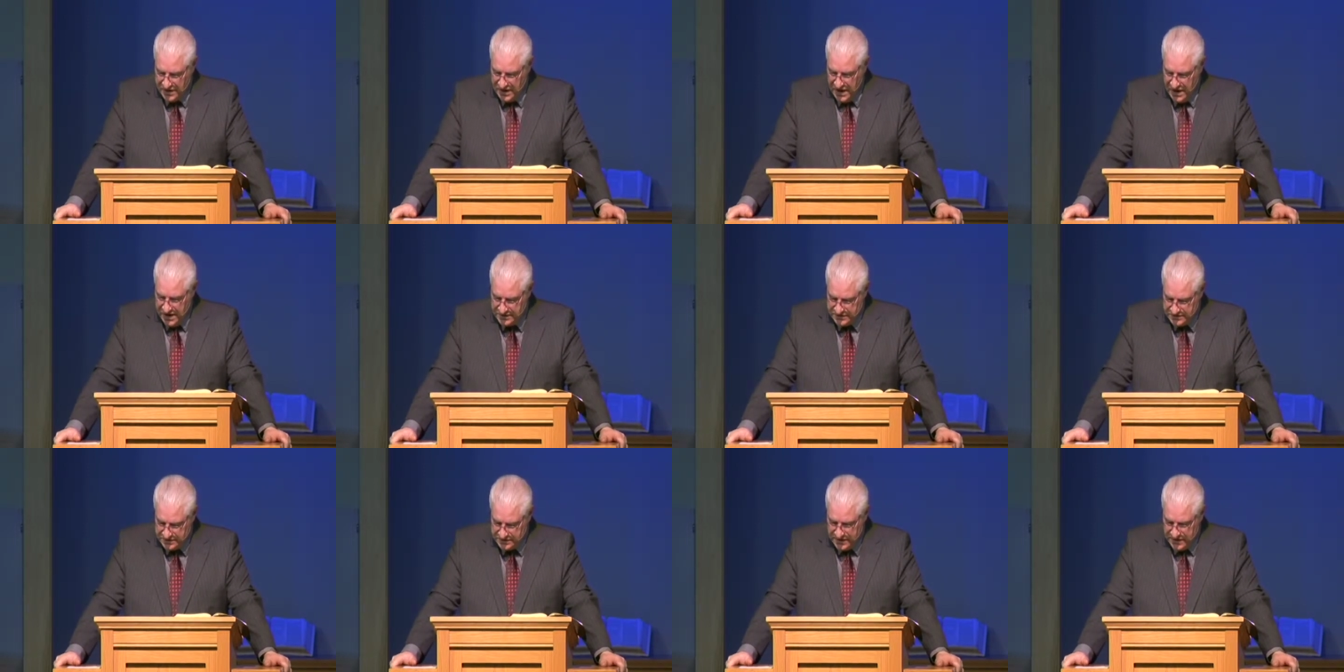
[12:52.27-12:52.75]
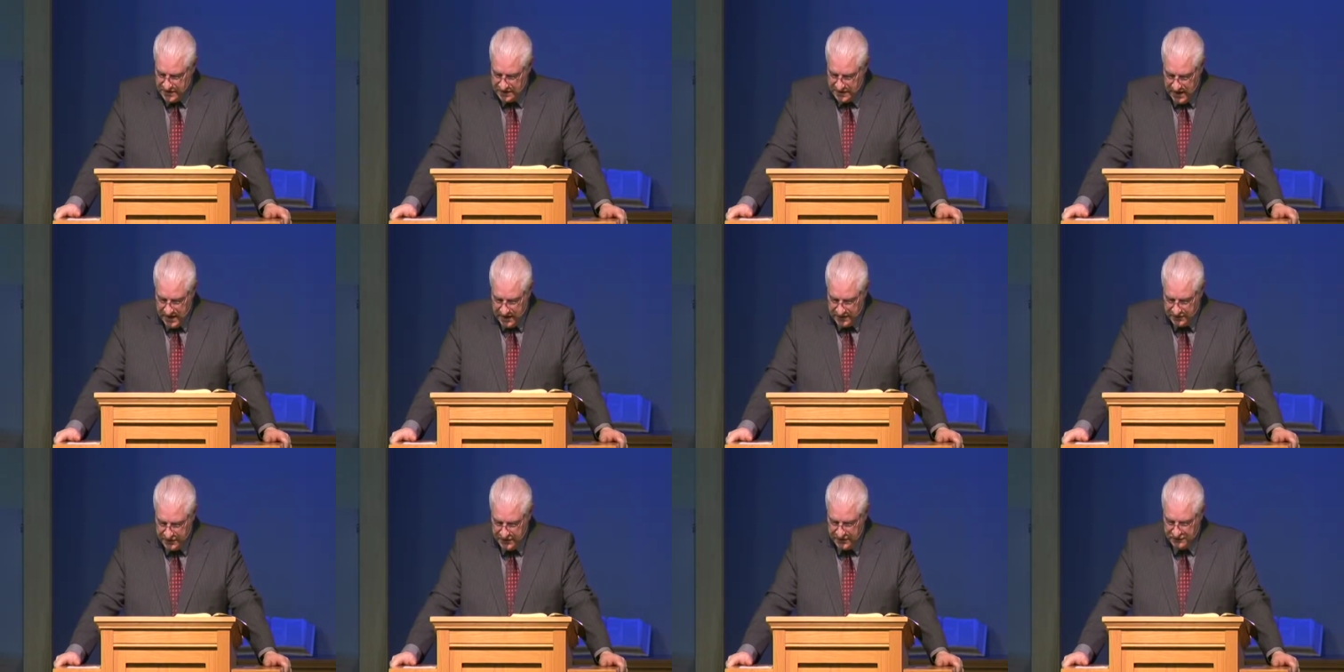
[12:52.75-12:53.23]
God said,
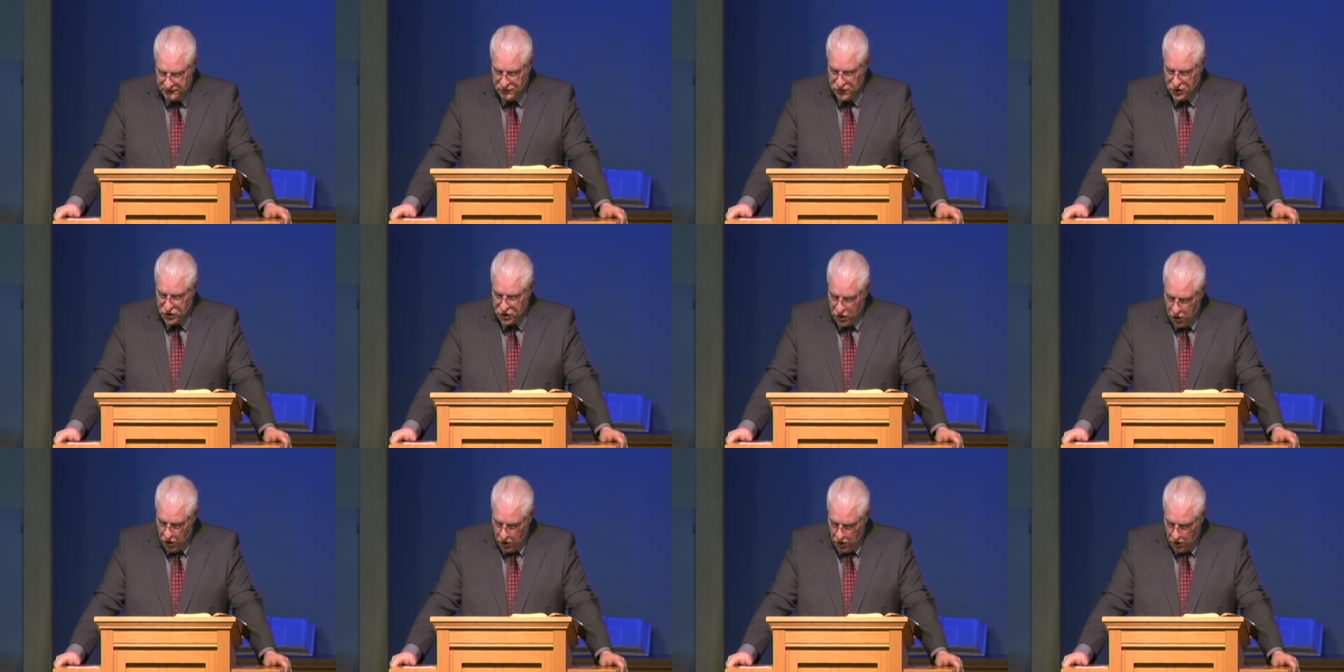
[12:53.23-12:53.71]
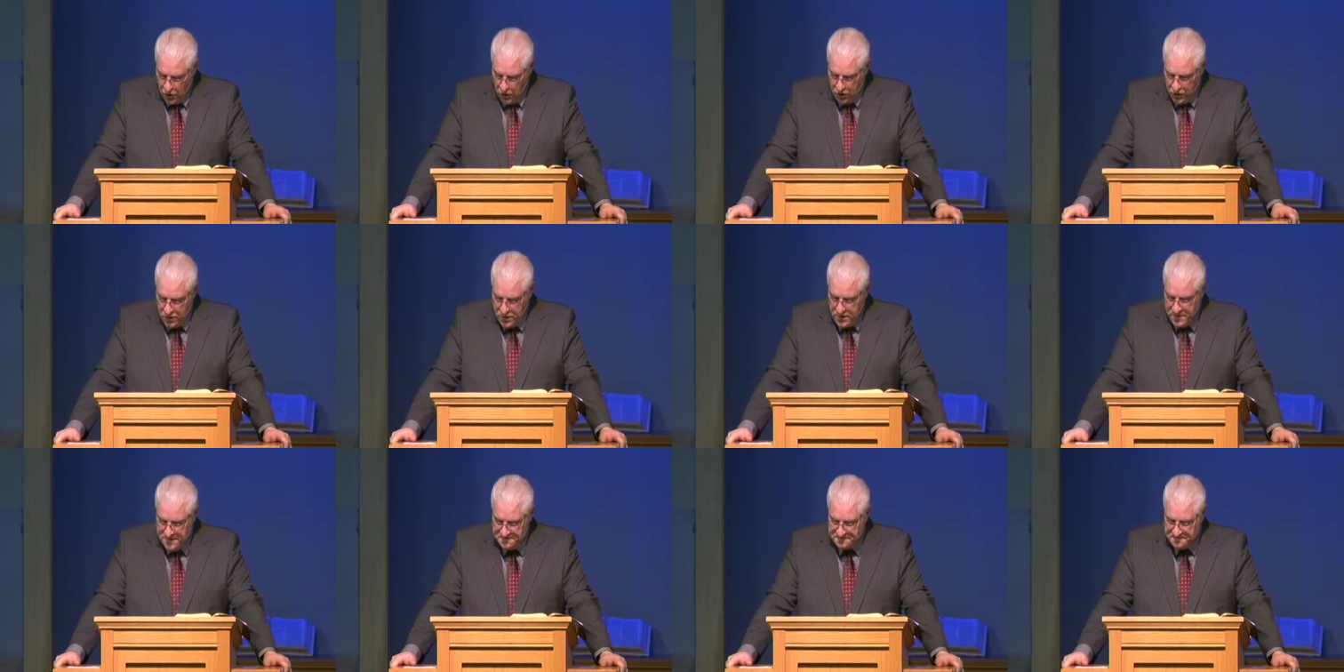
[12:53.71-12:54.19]
Now therefore go,
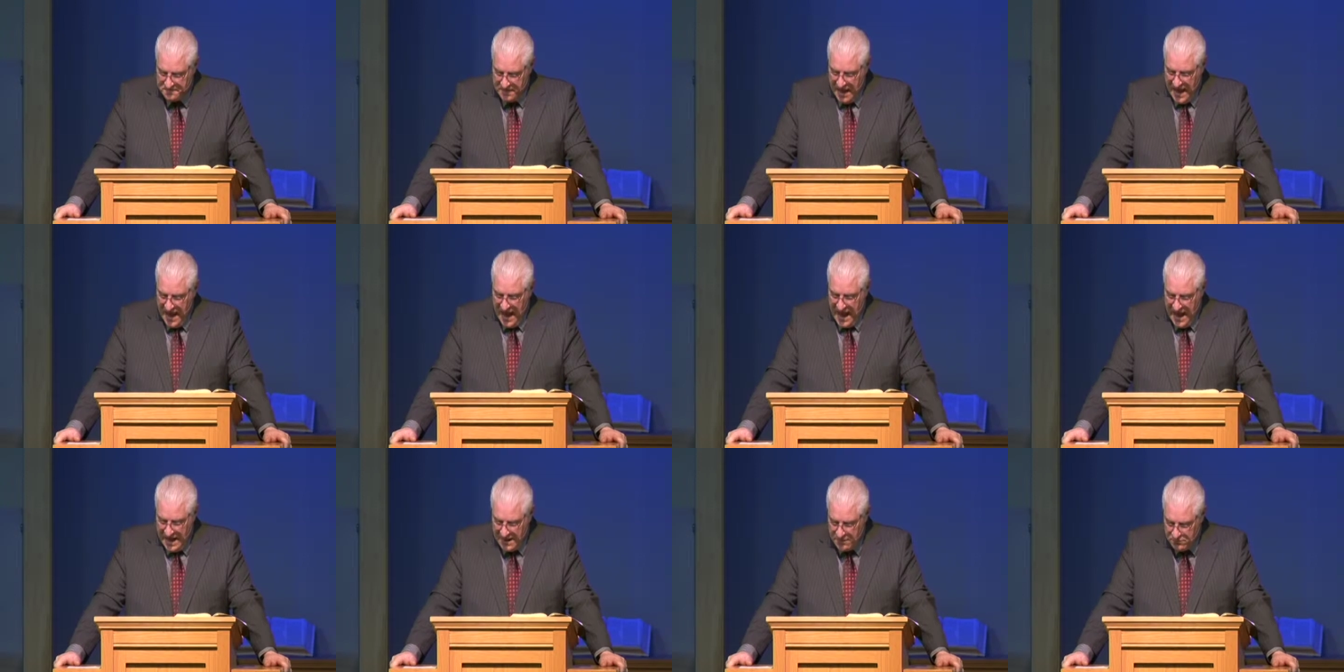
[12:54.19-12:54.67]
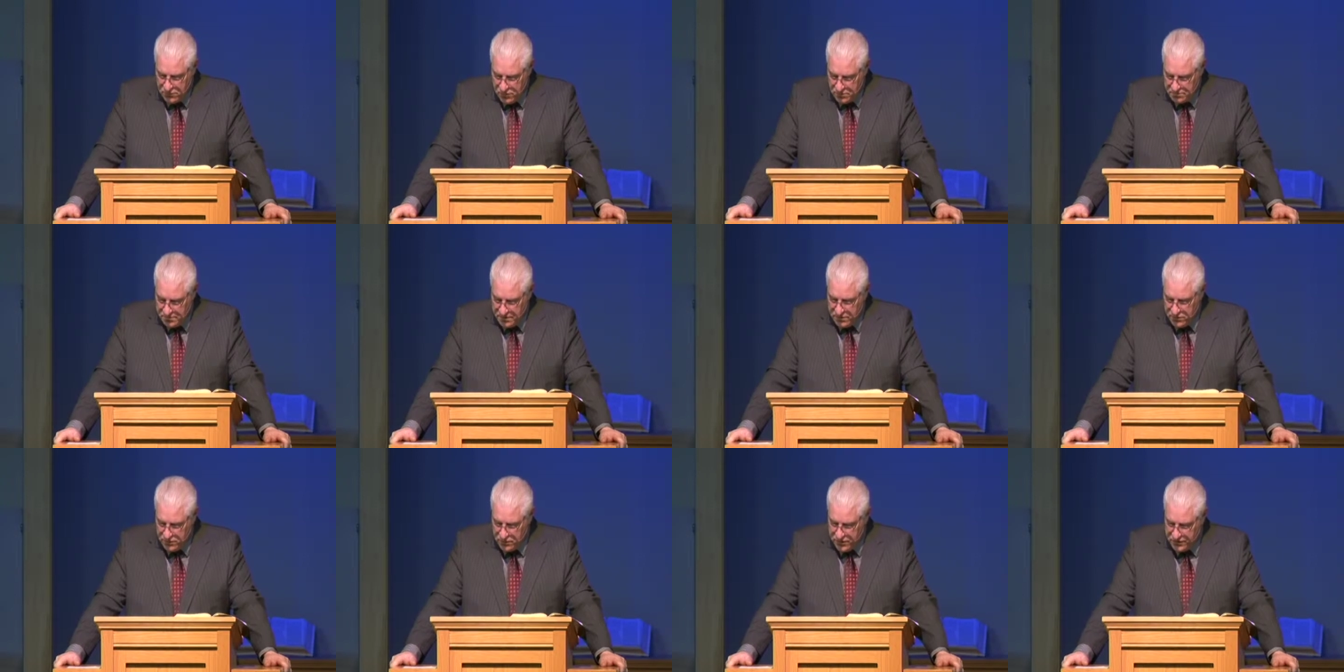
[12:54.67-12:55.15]
I will
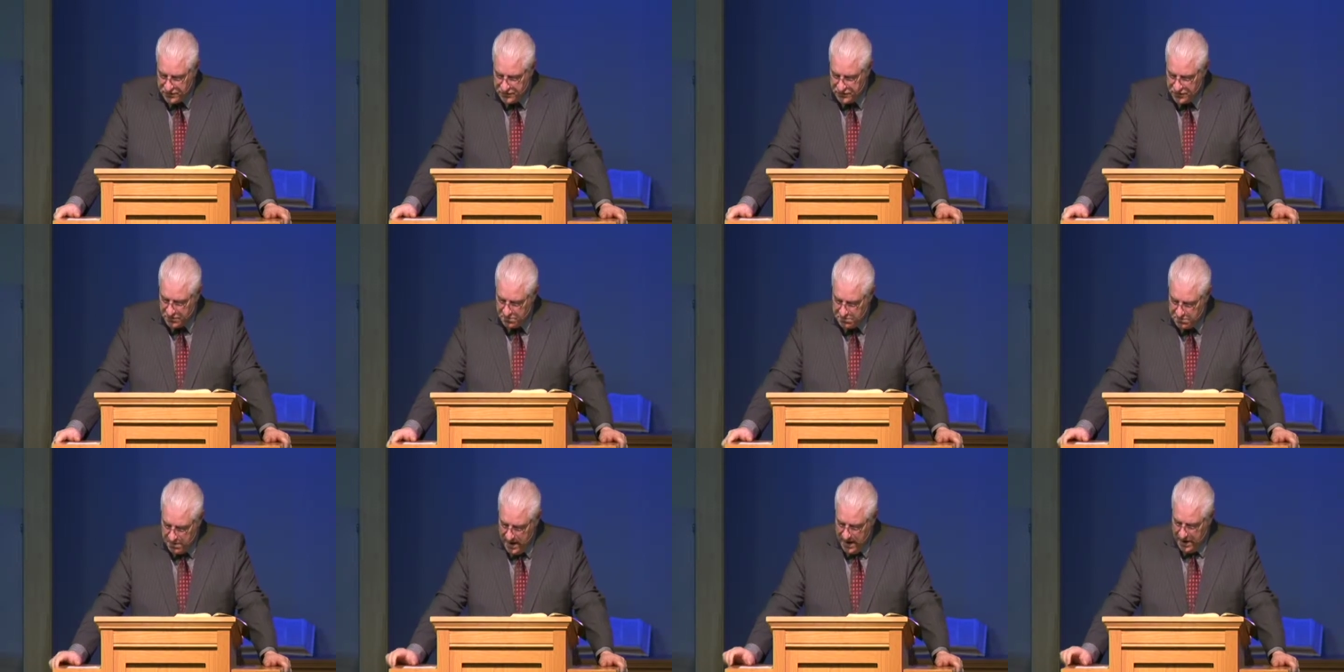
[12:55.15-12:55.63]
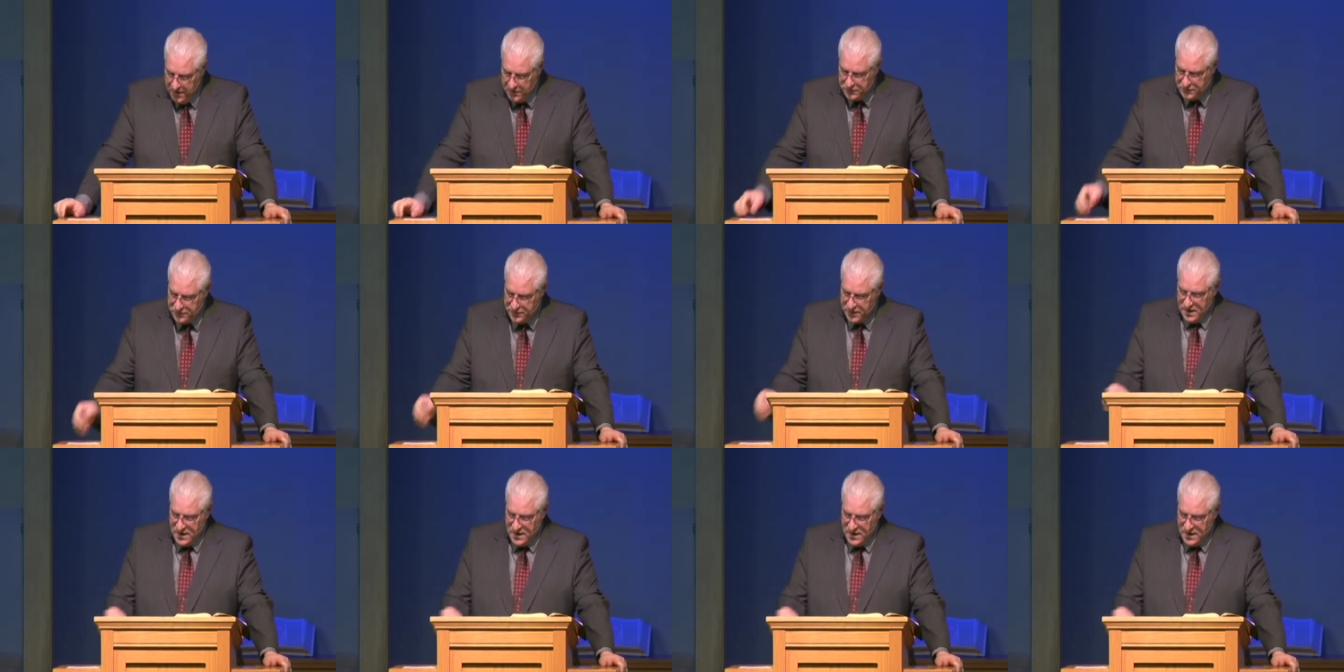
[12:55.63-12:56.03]
be with your mouth